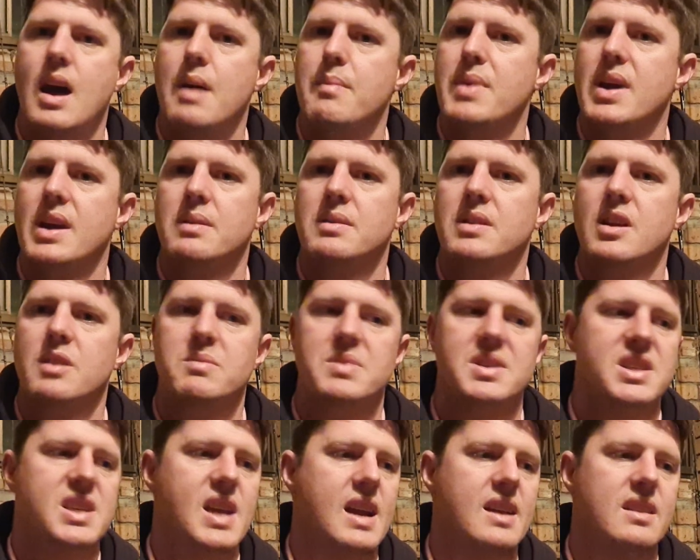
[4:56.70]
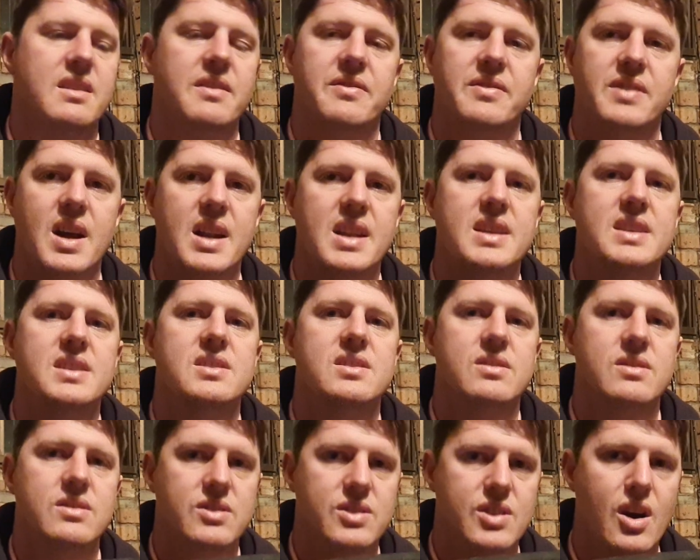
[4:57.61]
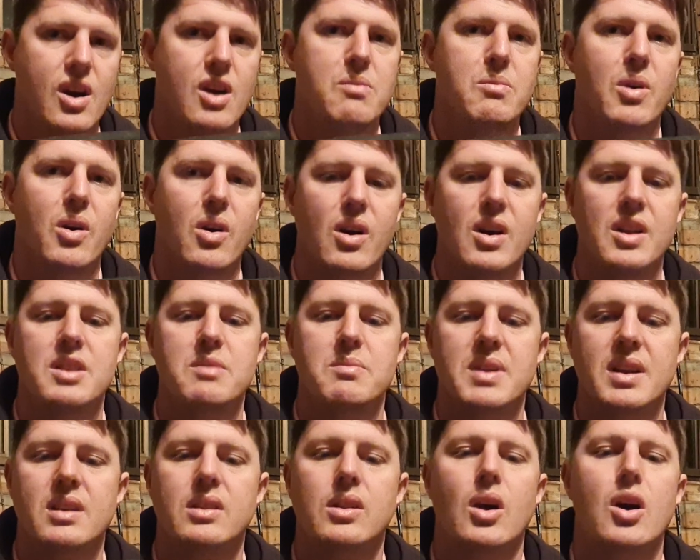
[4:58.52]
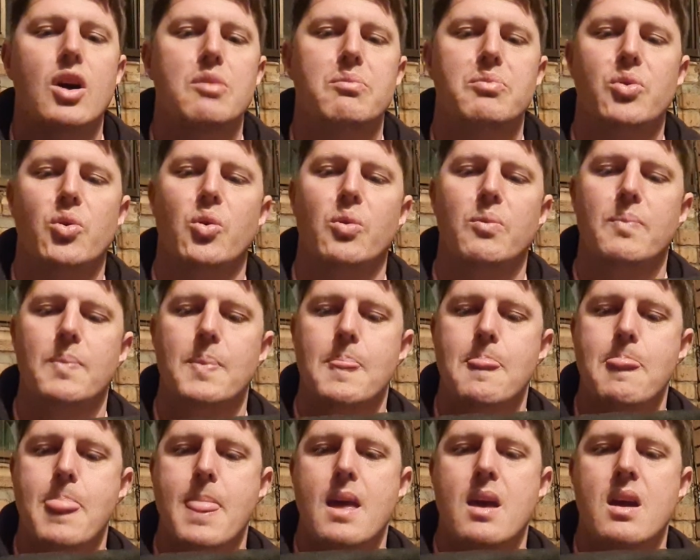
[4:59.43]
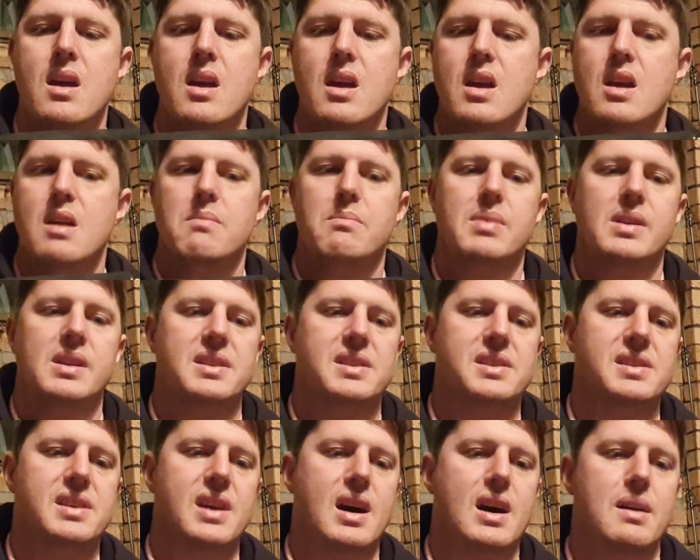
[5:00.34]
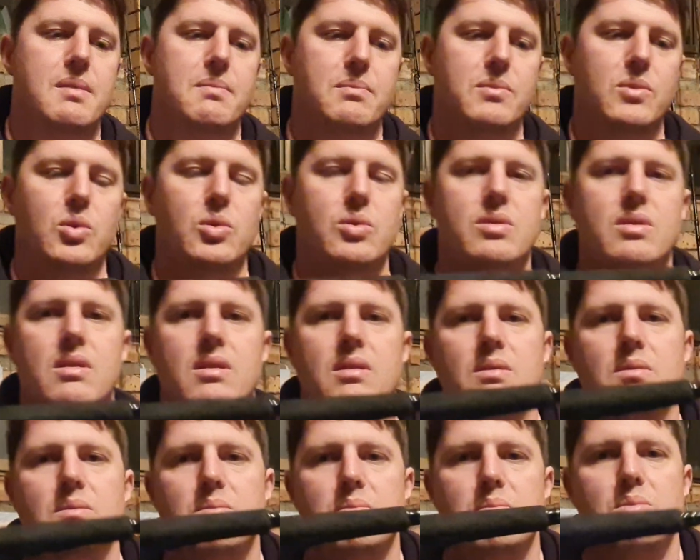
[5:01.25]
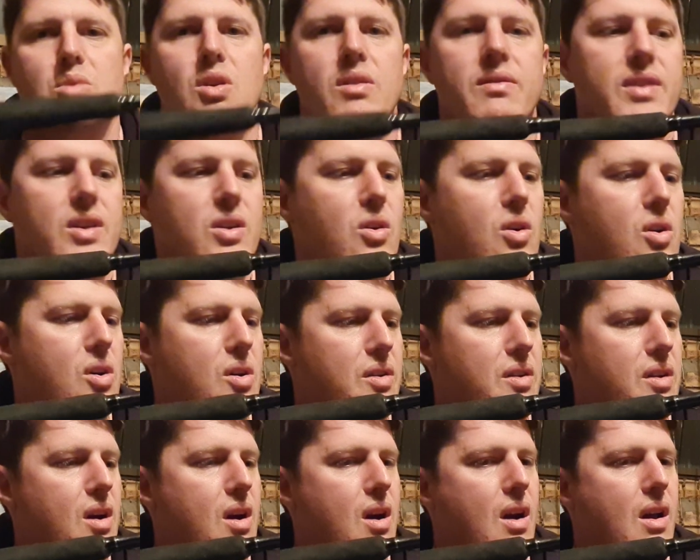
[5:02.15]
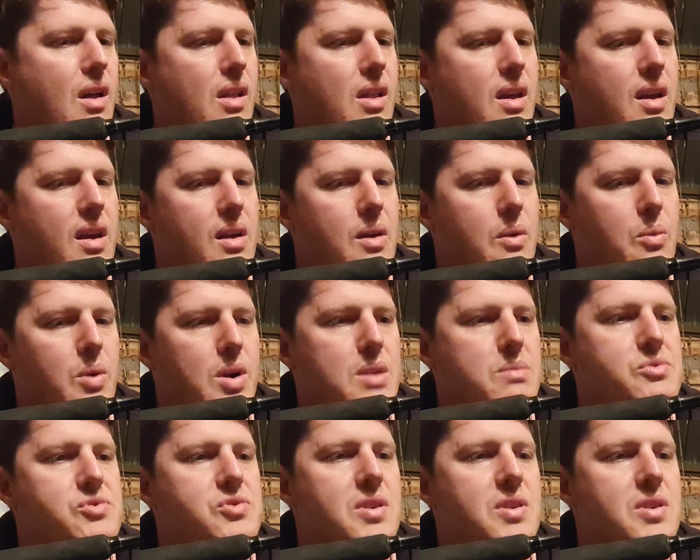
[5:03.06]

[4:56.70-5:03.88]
make no mistake, the flatties don't mind a big clone prawn. But look, moving on, what I'm